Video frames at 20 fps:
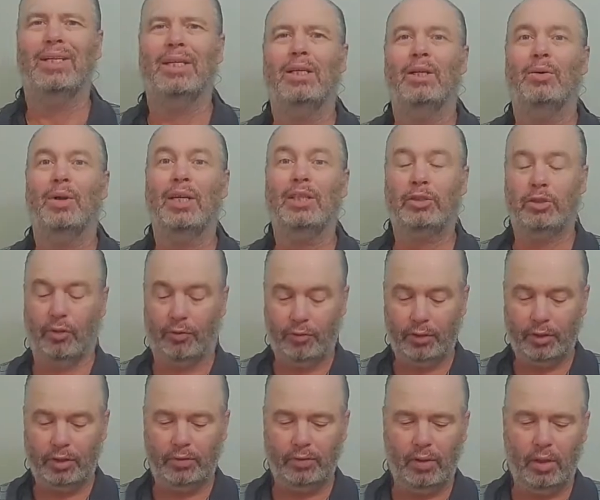Right, so
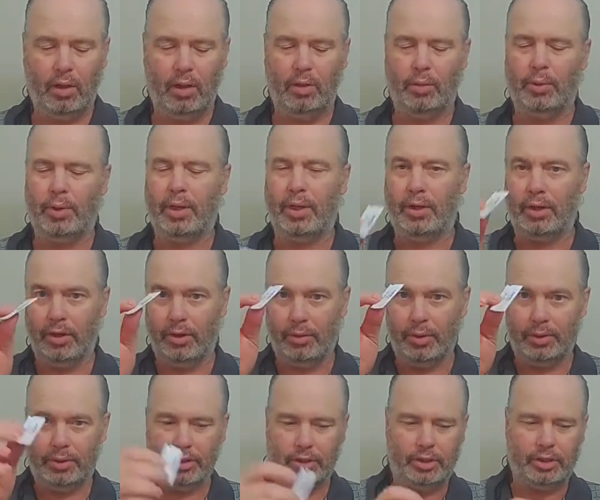first of all, what we need to do is
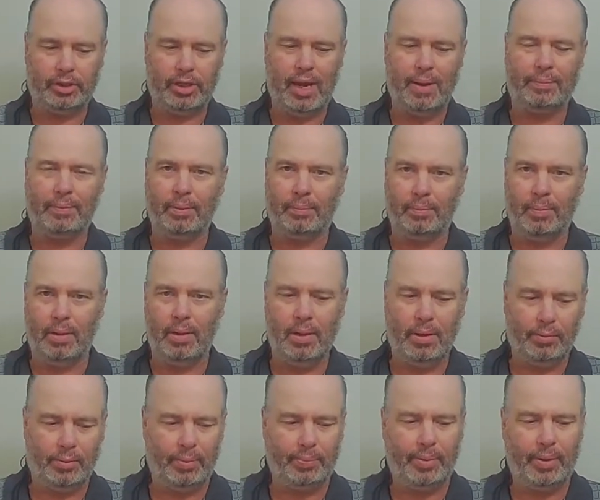just snap the
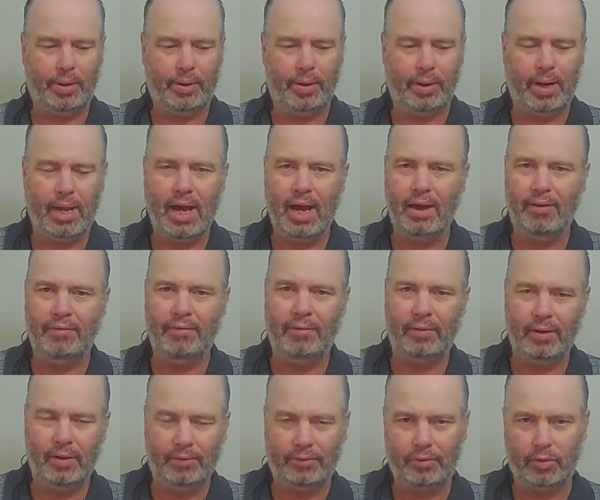Rapira in half.
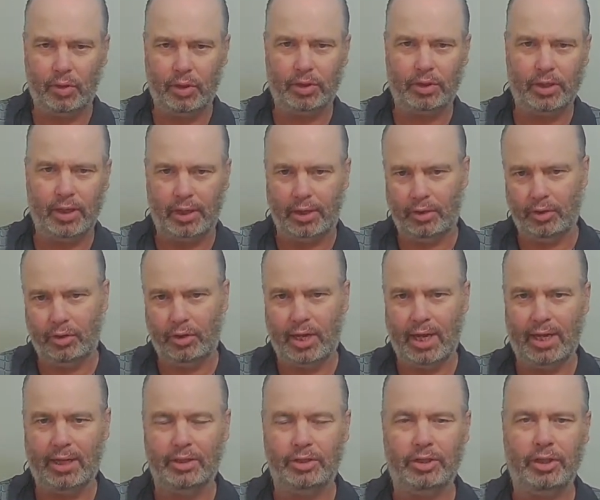Of course, you
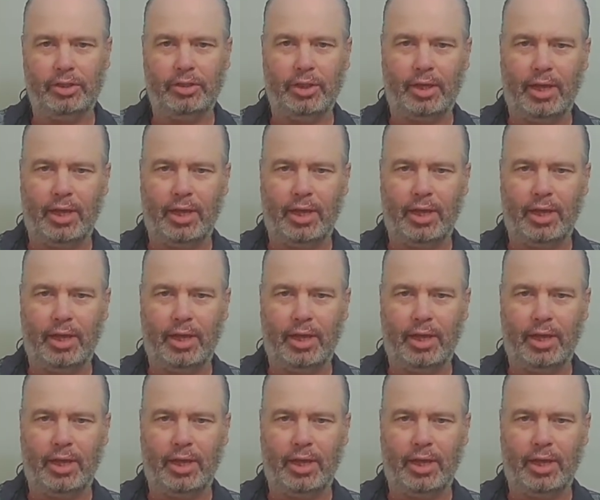can just